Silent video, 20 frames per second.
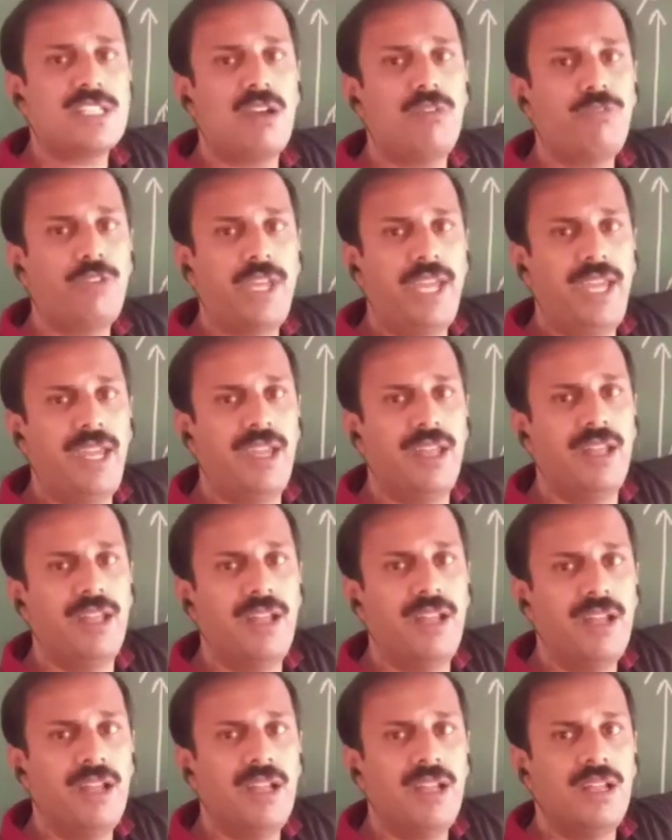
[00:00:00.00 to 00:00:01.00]
of
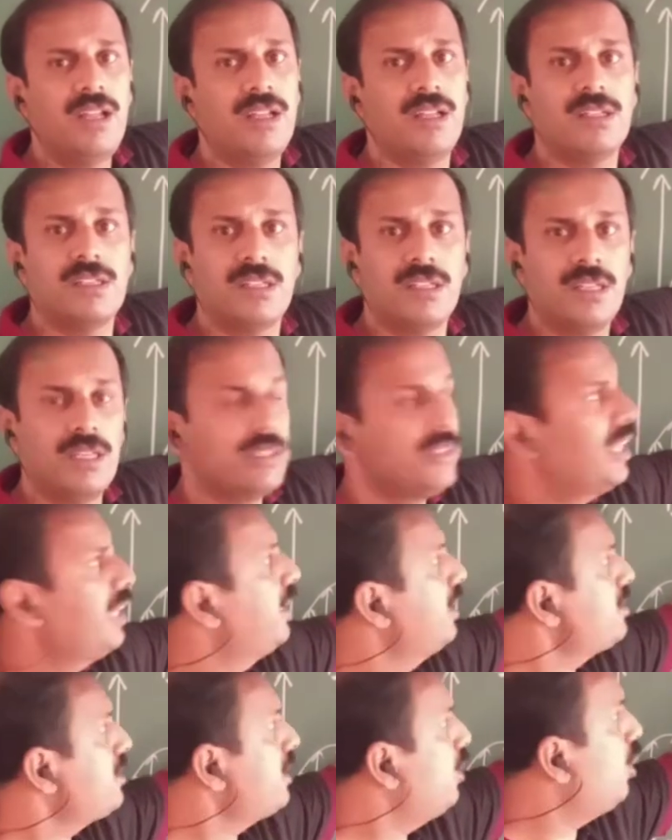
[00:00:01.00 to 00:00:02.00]
k?
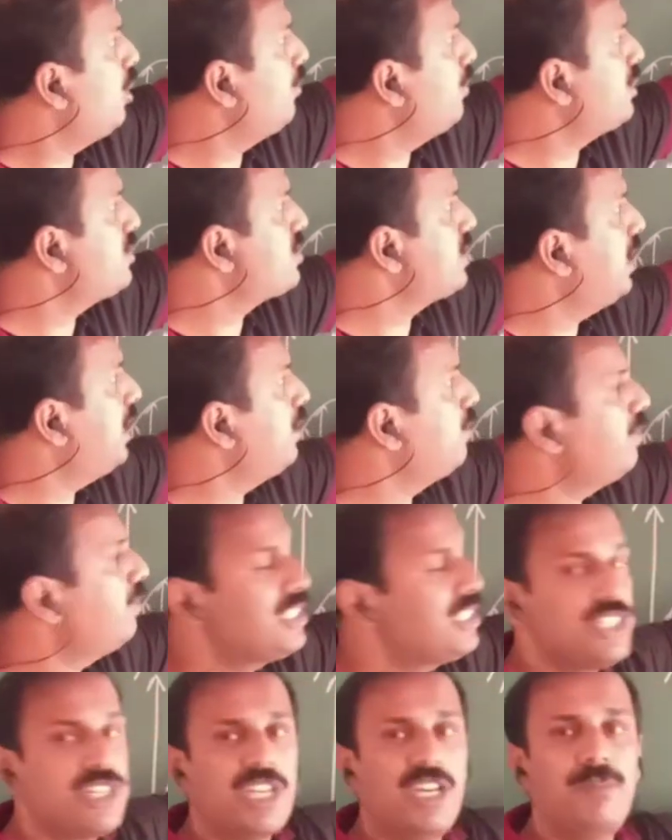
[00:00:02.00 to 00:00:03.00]
That is along with z,
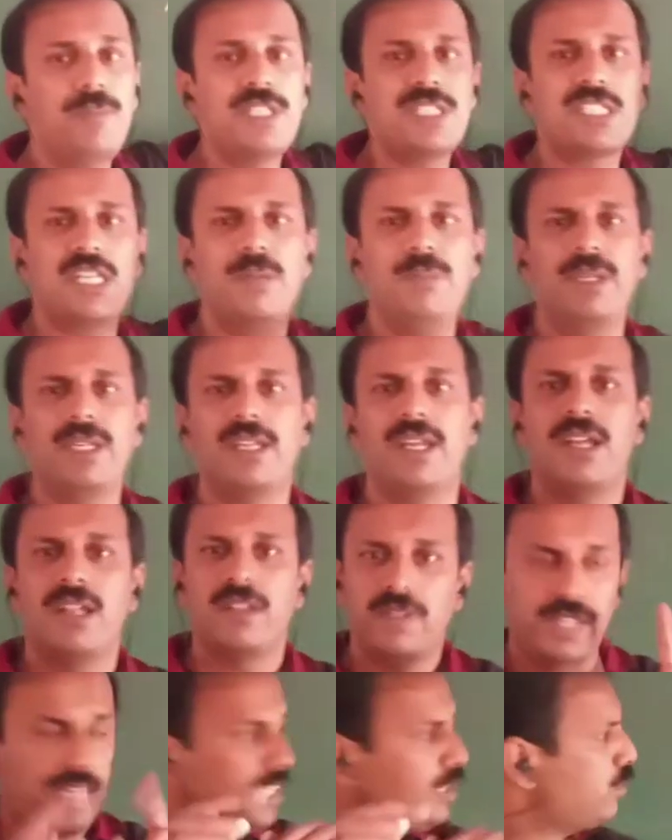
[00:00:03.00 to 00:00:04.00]
which term is
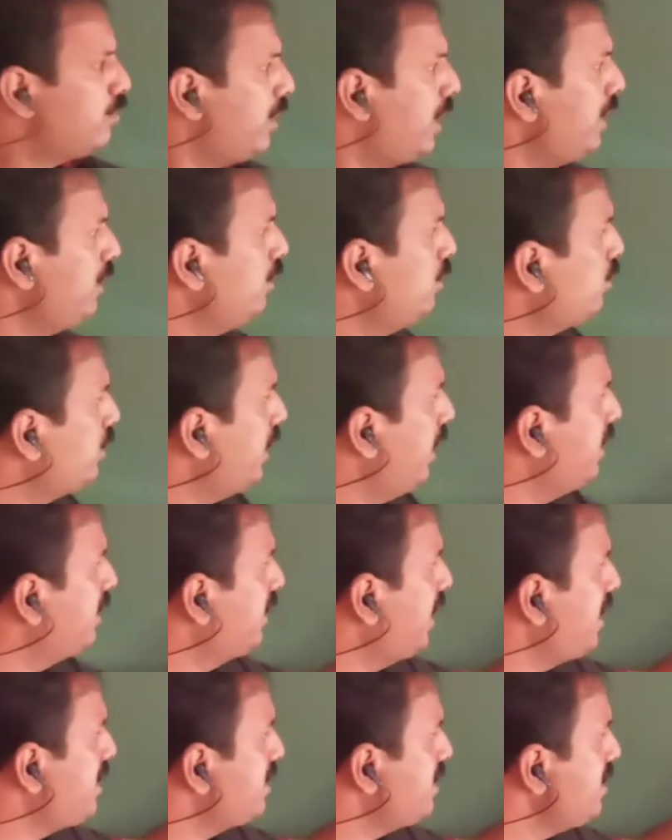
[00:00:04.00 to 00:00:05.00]
coming? That one you take,
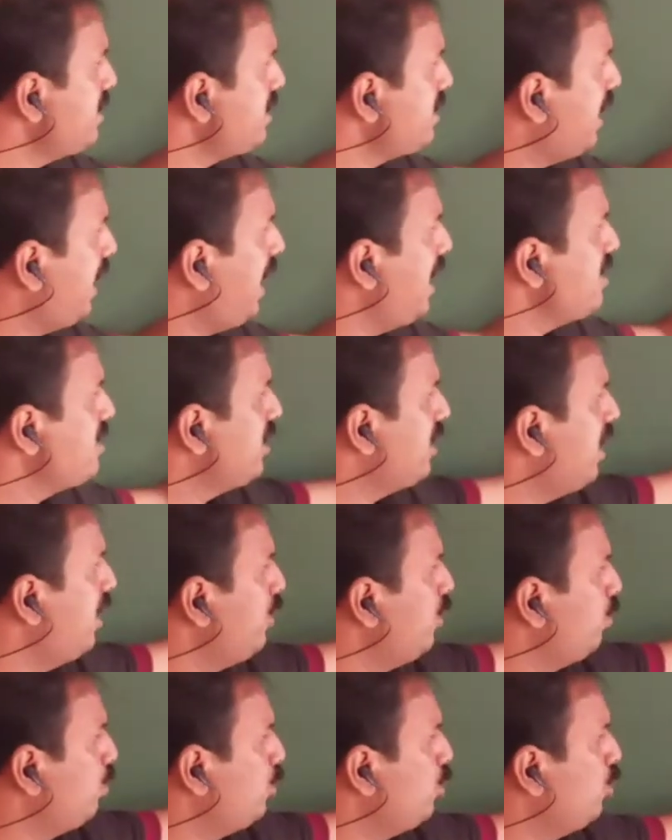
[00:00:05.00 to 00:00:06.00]
that is k is
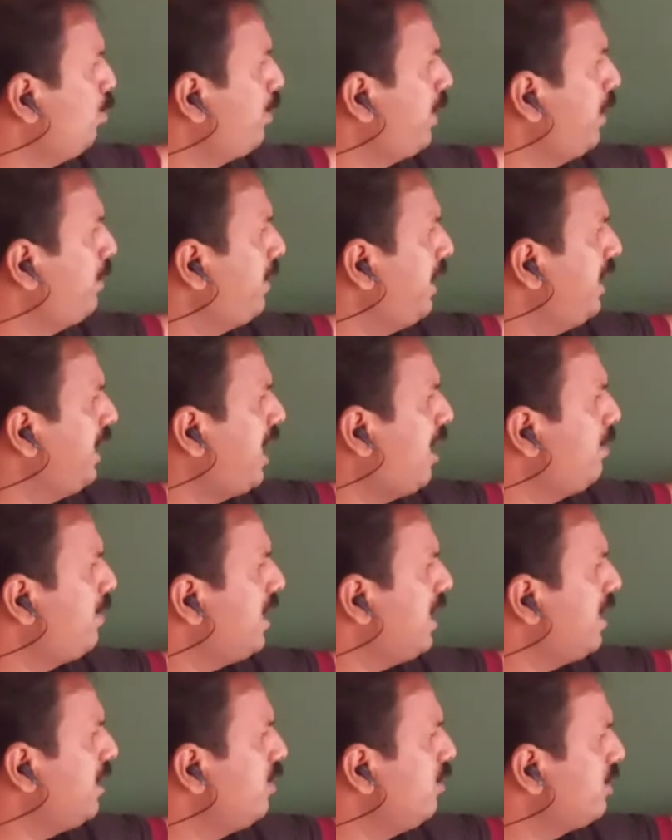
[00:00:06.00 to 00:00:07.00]
equal to 2 pi by
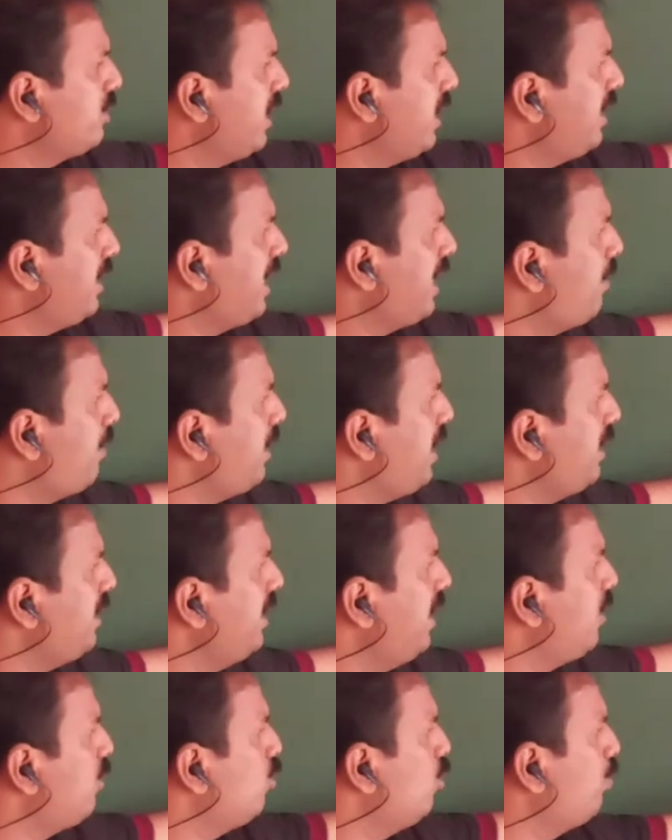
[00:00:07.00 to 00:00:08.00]
lambda. You take lambda
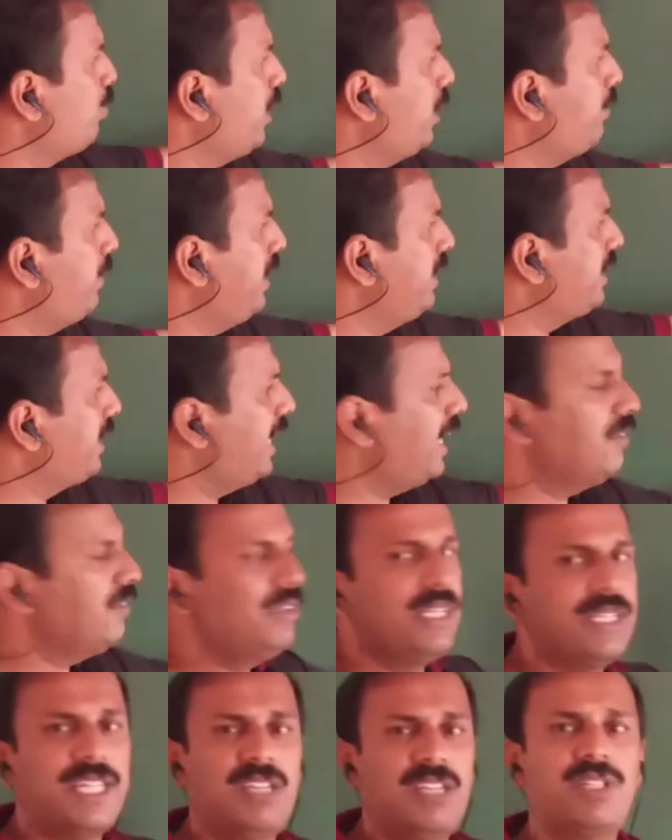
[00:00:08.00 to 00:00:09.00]
here, 2 pi by
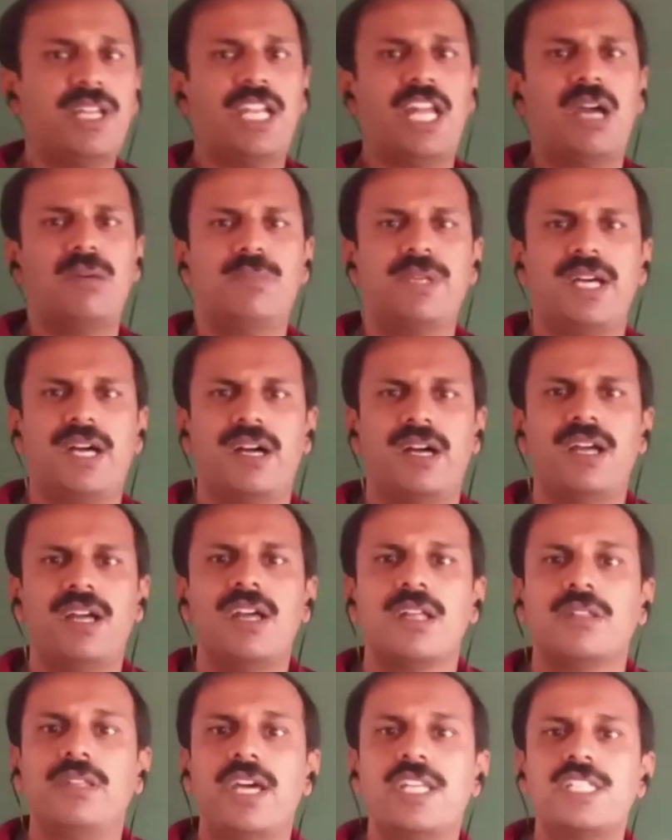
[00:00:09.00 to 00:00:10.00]
k will give the
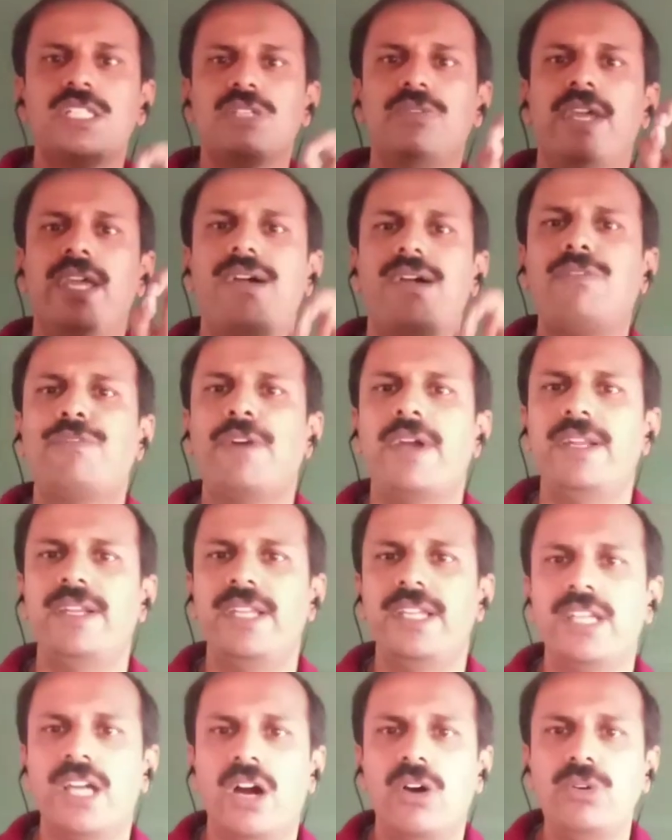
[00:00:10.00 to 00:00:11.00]
lambda. That's a way of
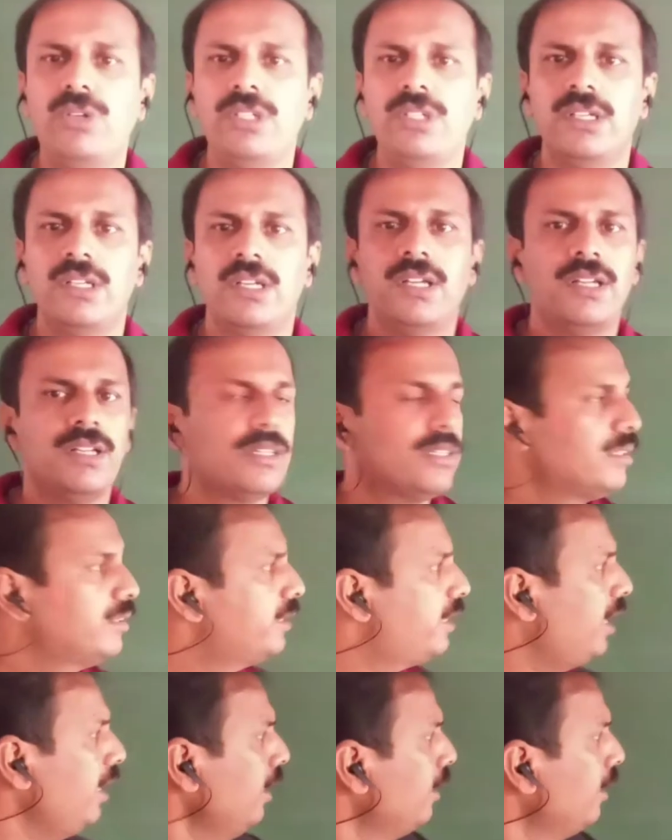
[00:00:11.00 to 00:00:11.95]
finding out the